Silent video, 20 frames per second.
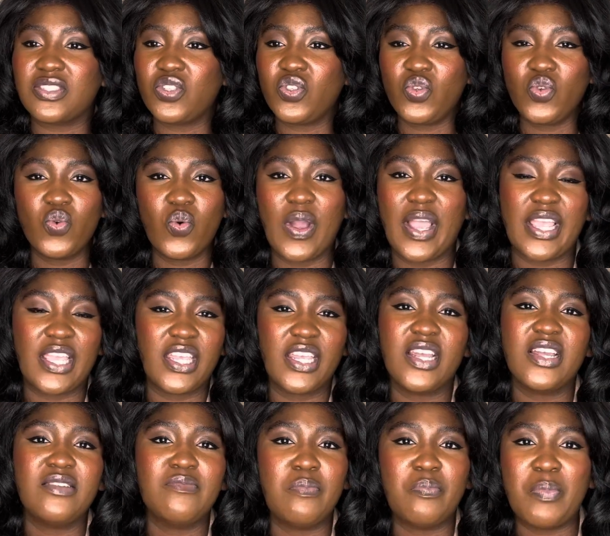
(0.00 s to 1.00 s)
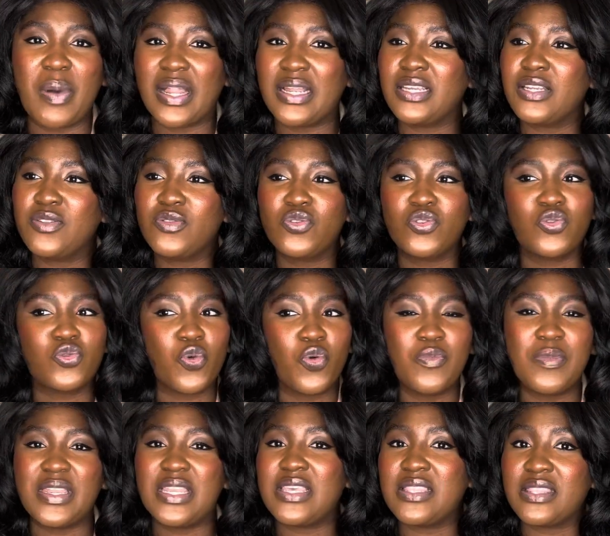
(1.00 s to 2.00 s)
you are here battling so
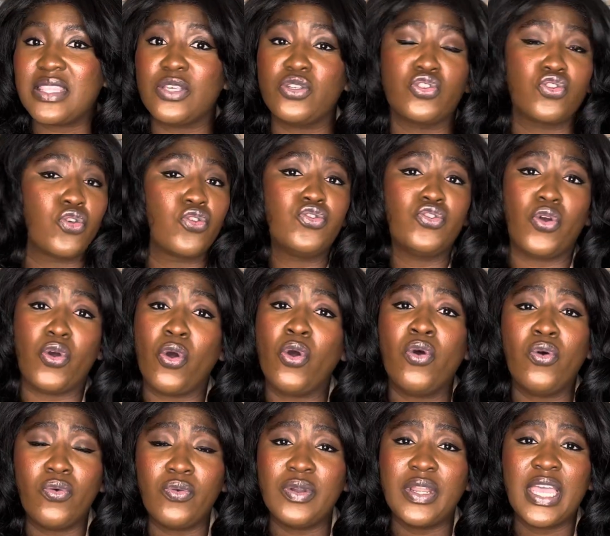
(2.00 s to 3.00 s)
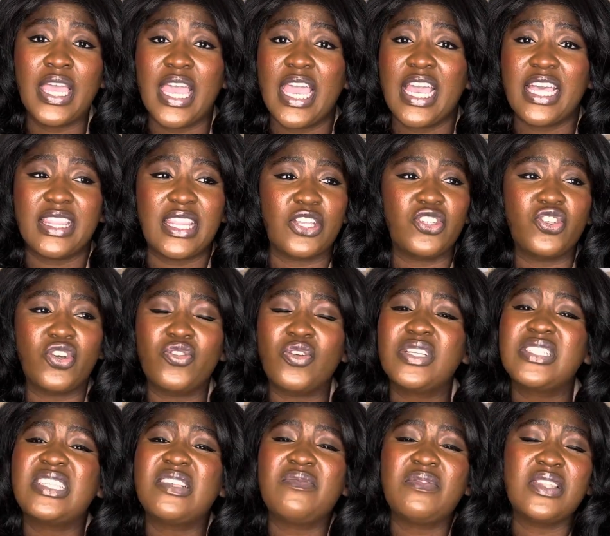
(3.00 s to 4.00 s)
many things on your own that you're
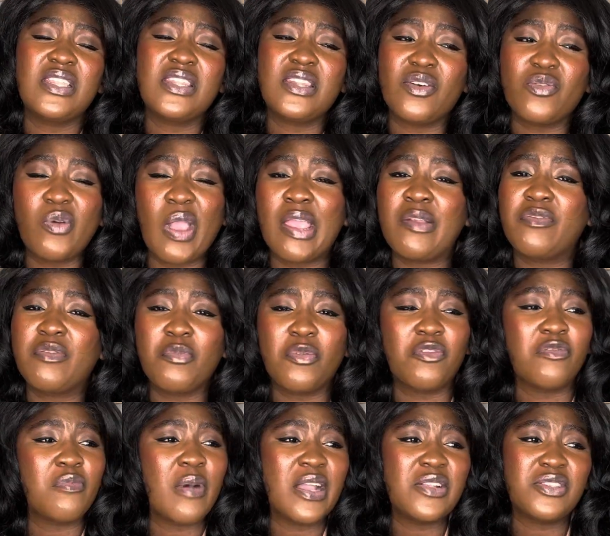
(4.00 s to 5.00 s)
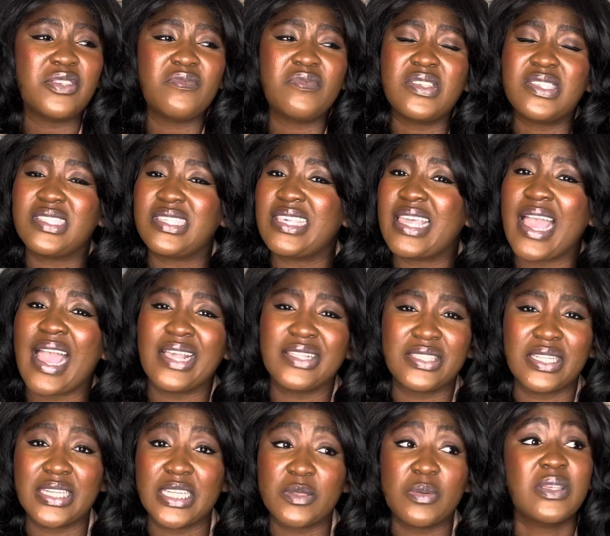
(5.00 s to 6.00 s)
not even in the right frame of mind to even see hi to the next.